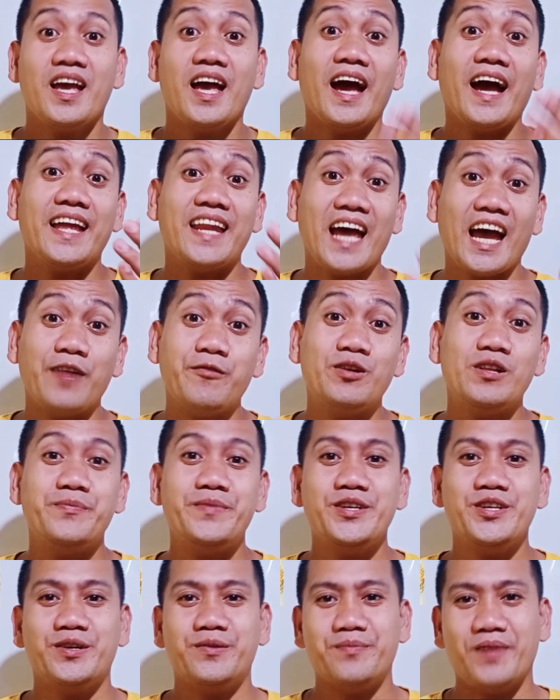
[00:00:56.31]
and I will be
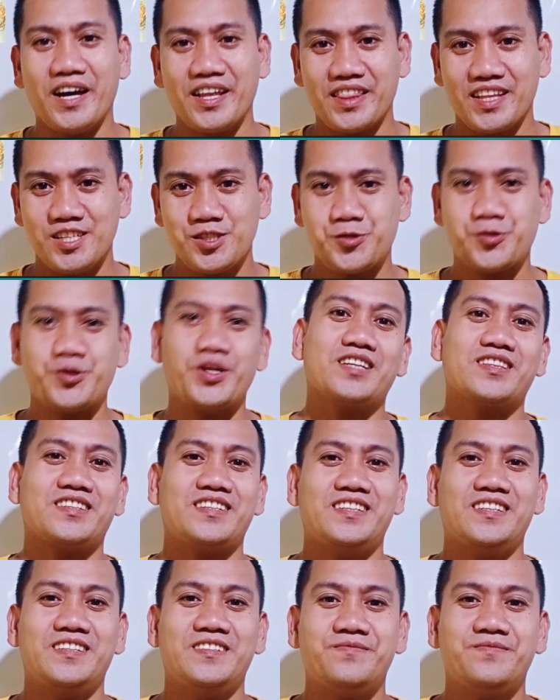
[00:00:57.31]
your math instructor.